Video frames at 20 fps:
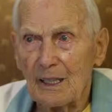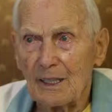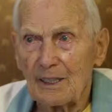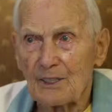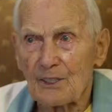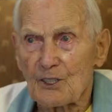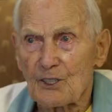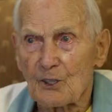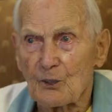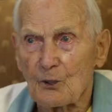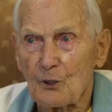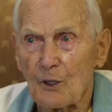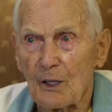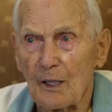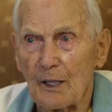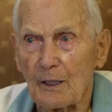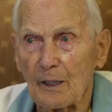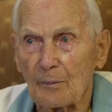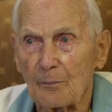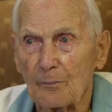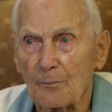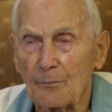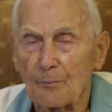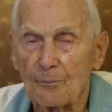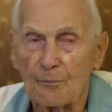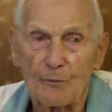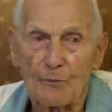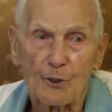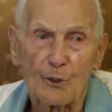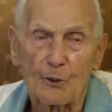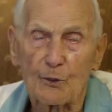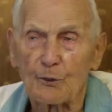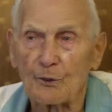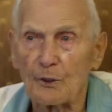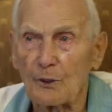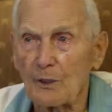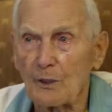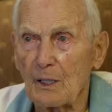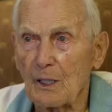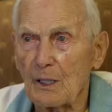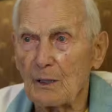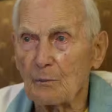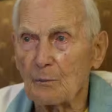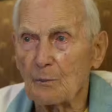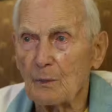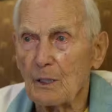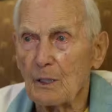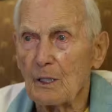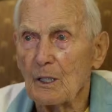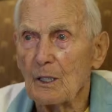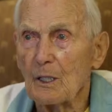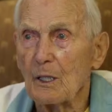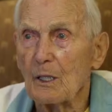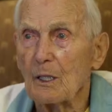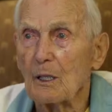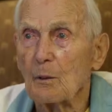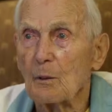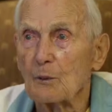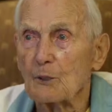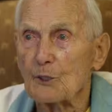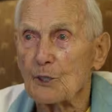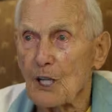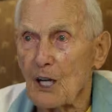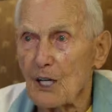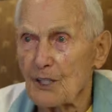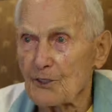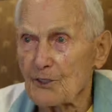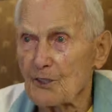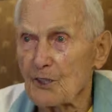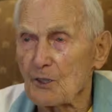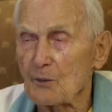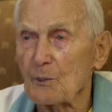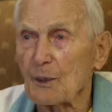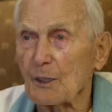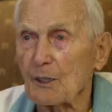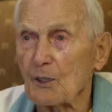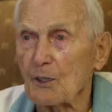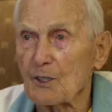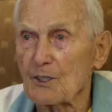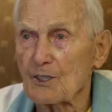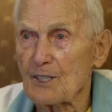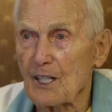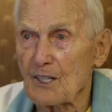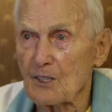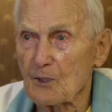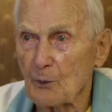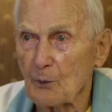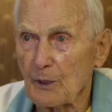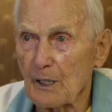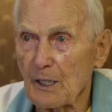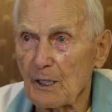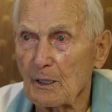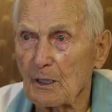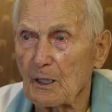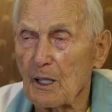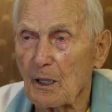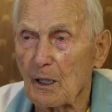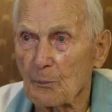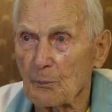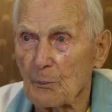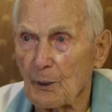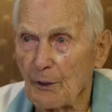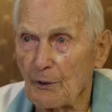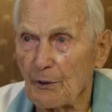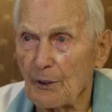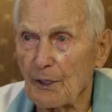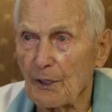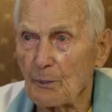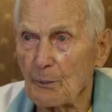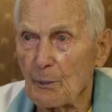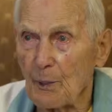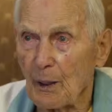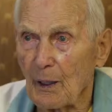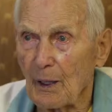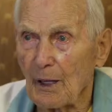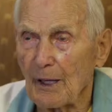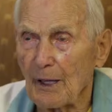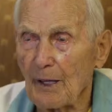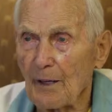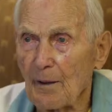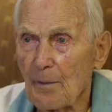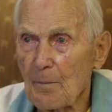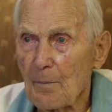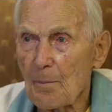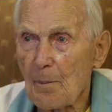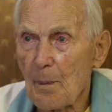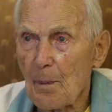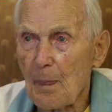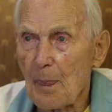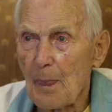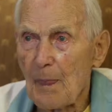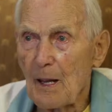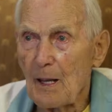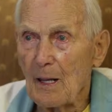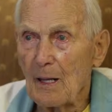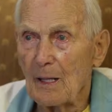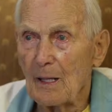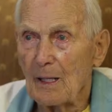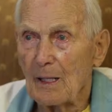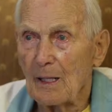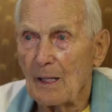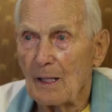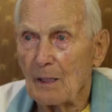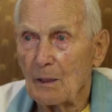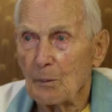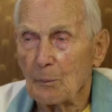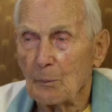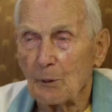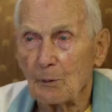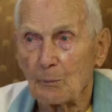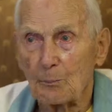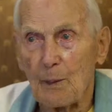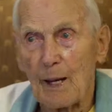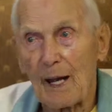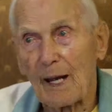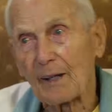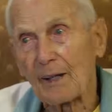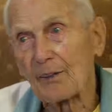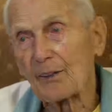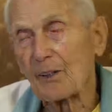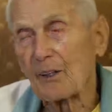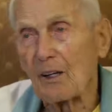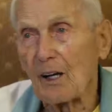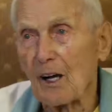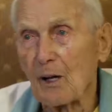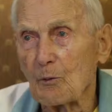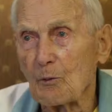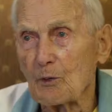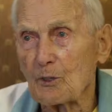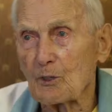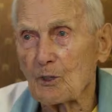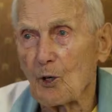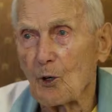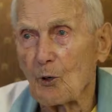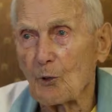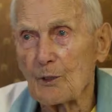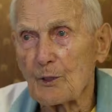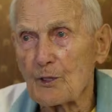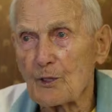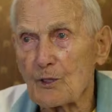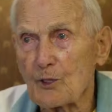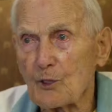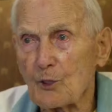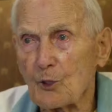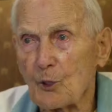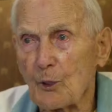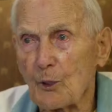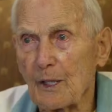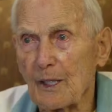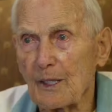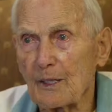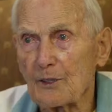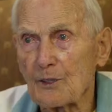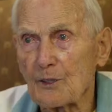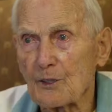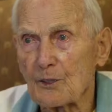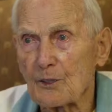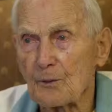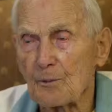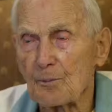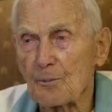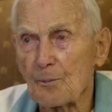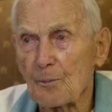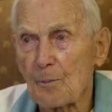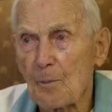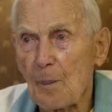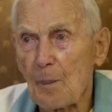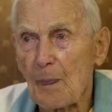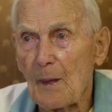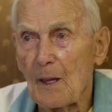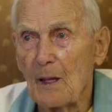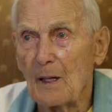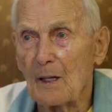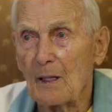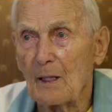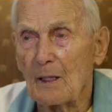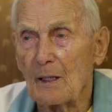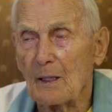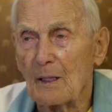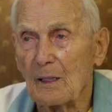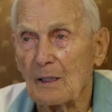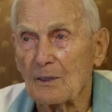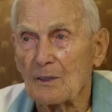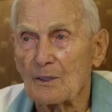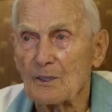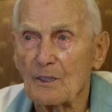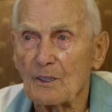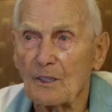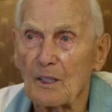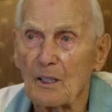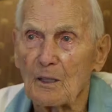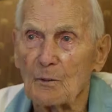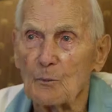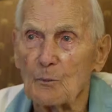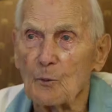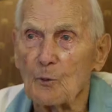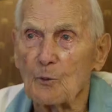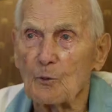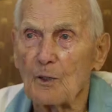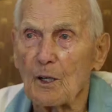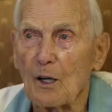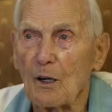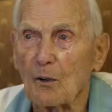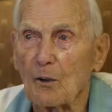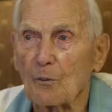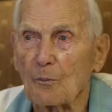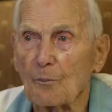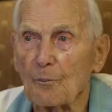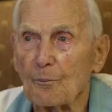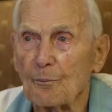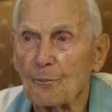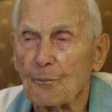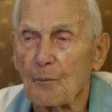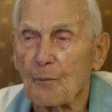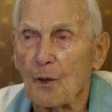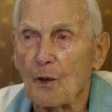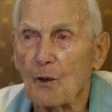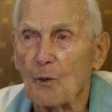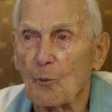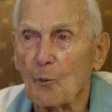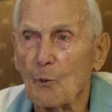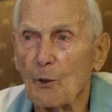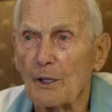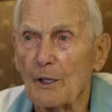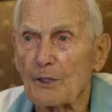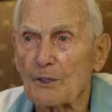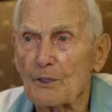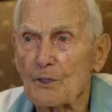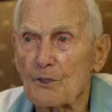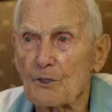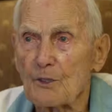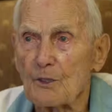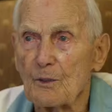And so I took the name Johnson because that's what he got married by. But back there I was always Johansson until I moved out west.